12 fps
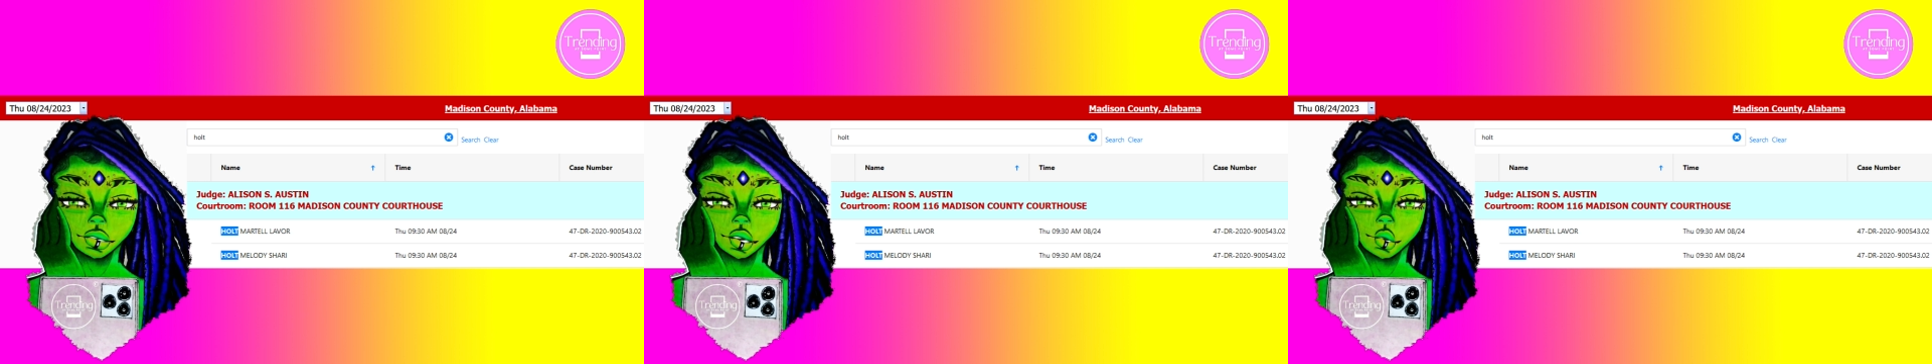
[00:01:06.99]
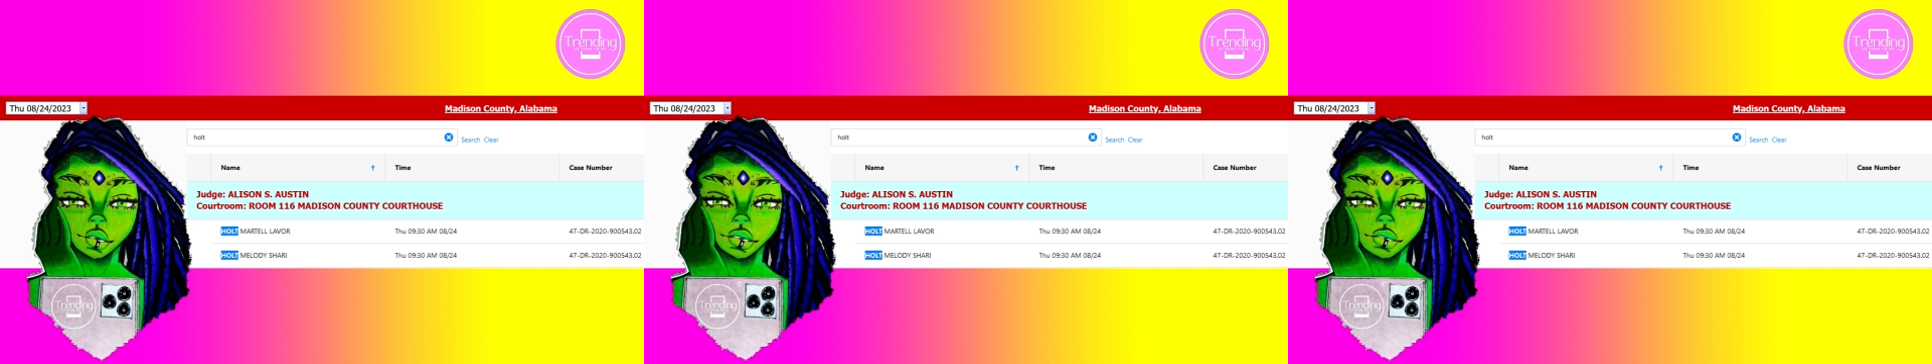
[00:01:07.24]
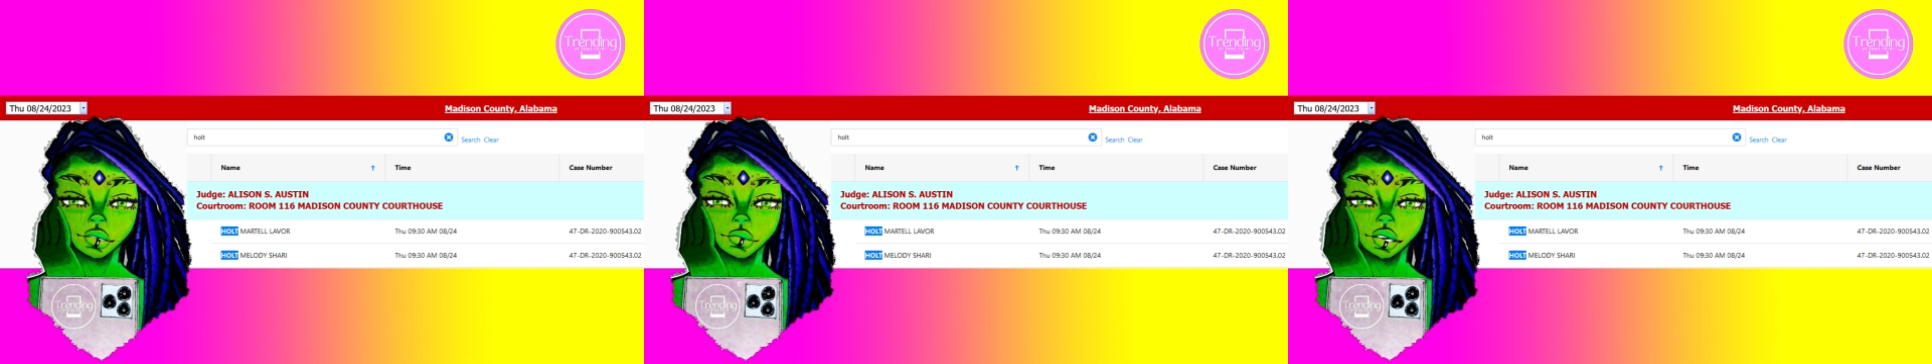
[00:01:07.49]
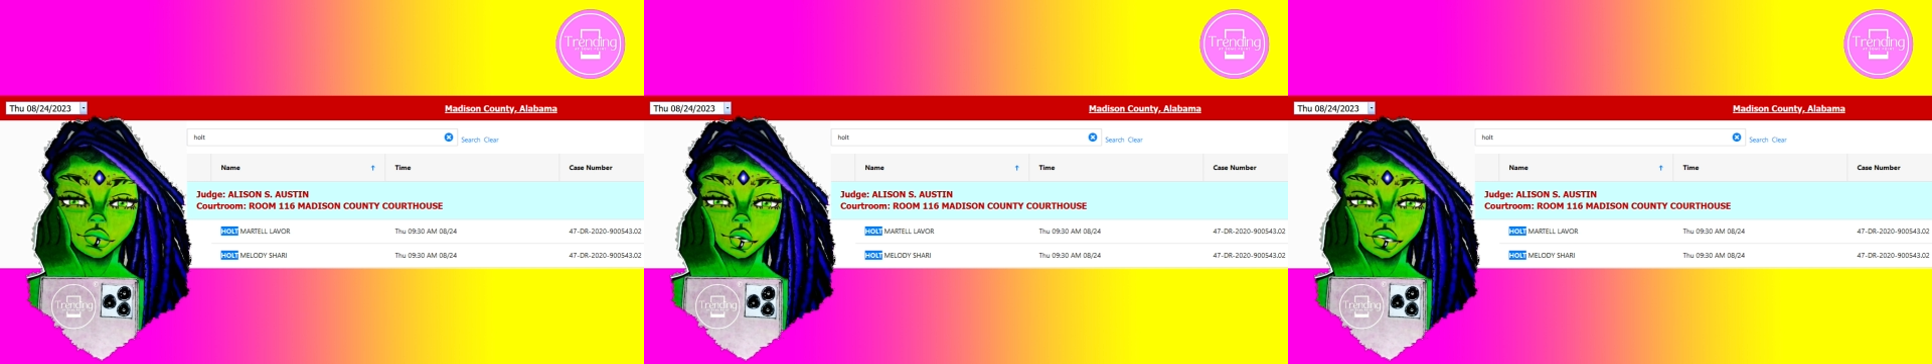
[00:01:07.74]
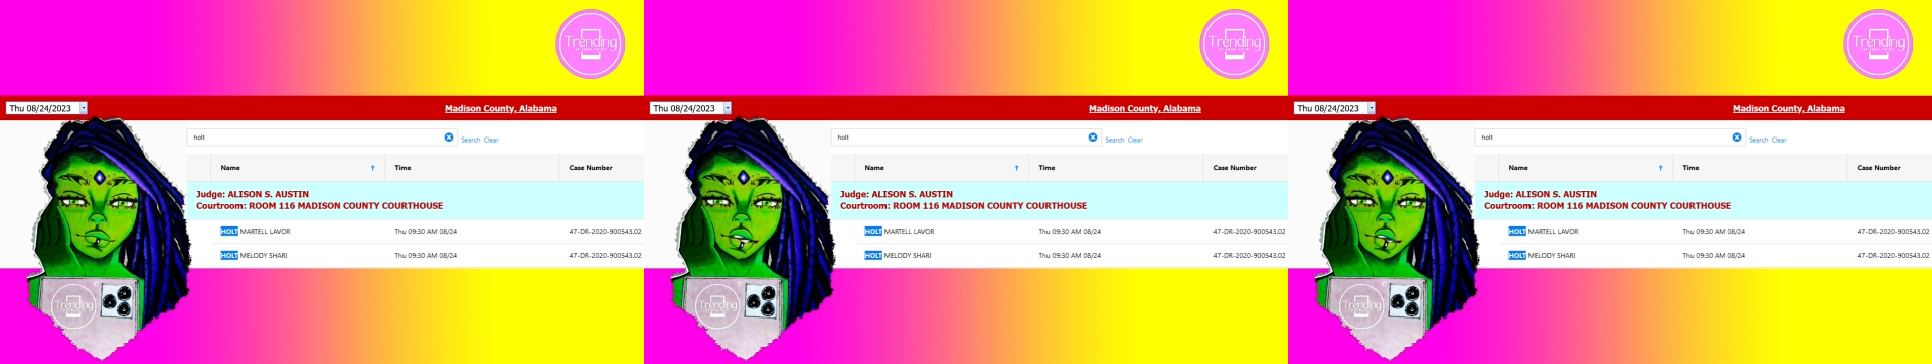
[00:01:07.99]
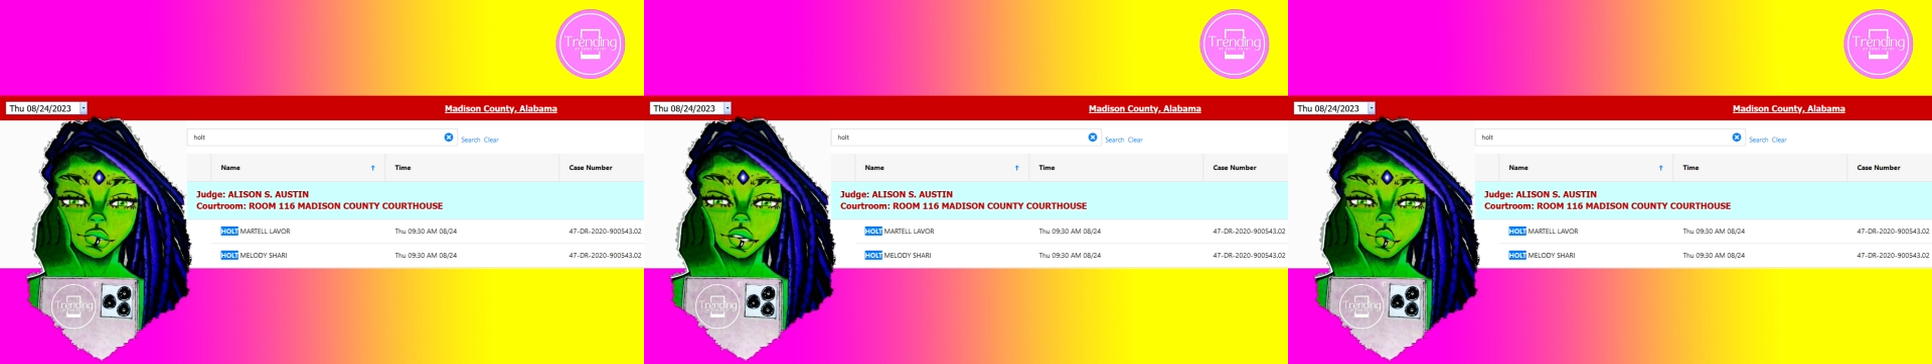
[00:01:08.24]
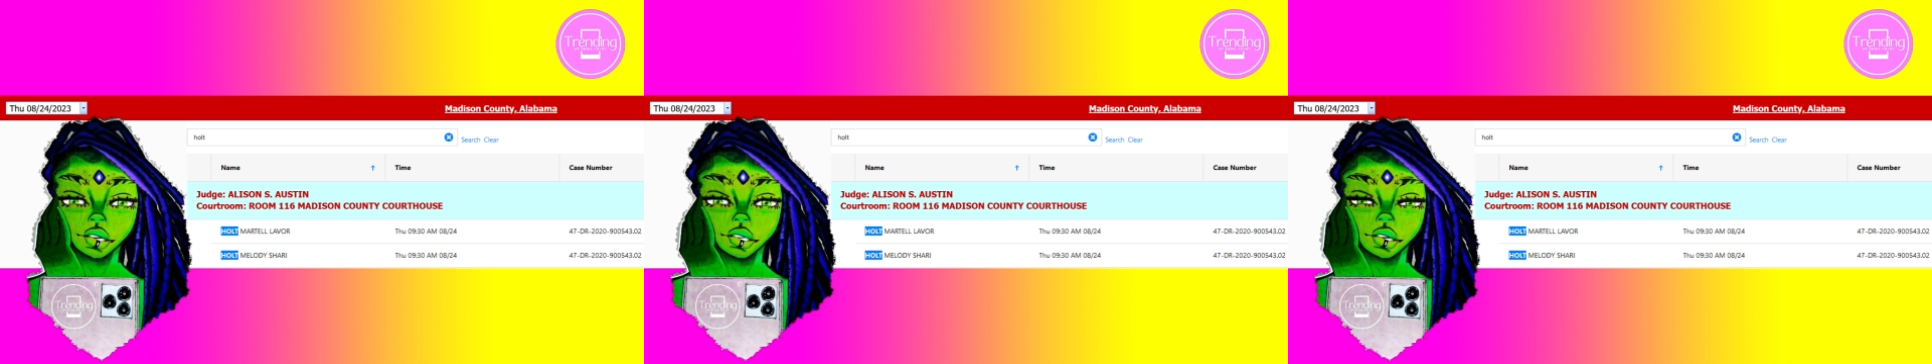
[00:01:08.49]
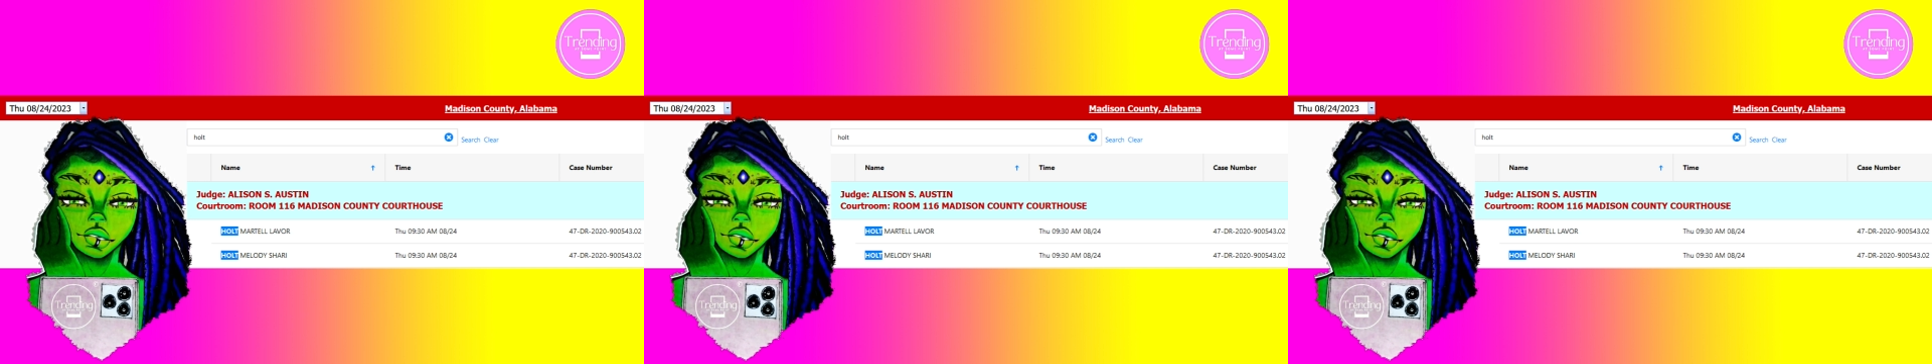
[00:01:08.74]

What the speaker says: And the reason I don't think it's